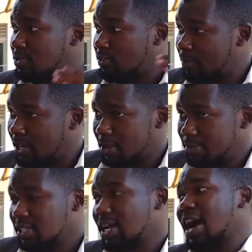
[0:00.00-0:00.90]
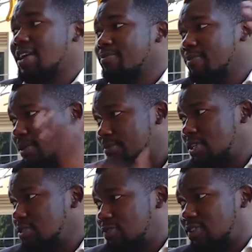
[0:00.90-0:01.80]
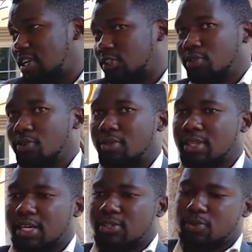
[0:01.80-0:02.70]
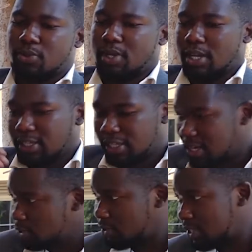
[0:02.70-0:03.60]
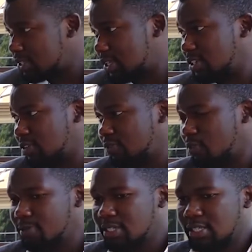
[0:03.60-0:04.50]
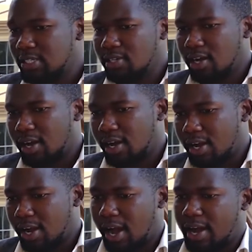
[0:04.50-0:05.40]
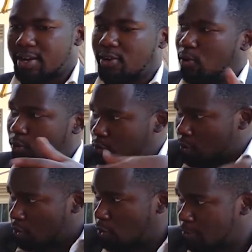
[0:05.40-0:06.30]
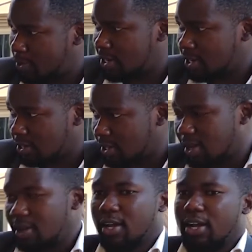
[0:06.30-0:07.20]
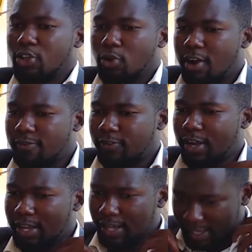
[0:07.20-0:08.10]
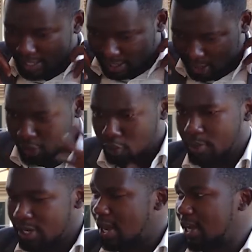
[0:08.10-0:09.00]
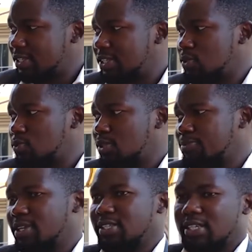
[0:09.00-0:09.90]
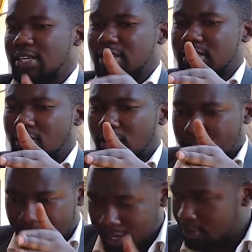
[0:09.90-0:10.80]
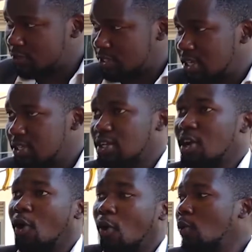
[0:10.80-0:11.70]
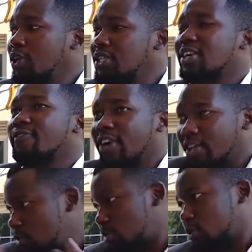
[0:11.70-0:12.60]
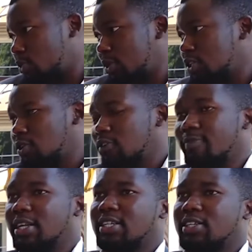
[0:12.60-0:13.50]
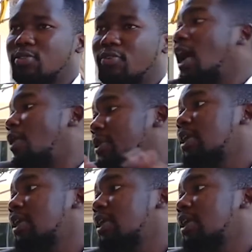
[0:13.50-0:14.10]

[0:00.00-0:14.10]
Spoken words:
of Parliament are members of the National Youth Council. The National Executive Committee are also incorporated there. You have genuine access to the President, the head of state, who is the final authority on matters of how the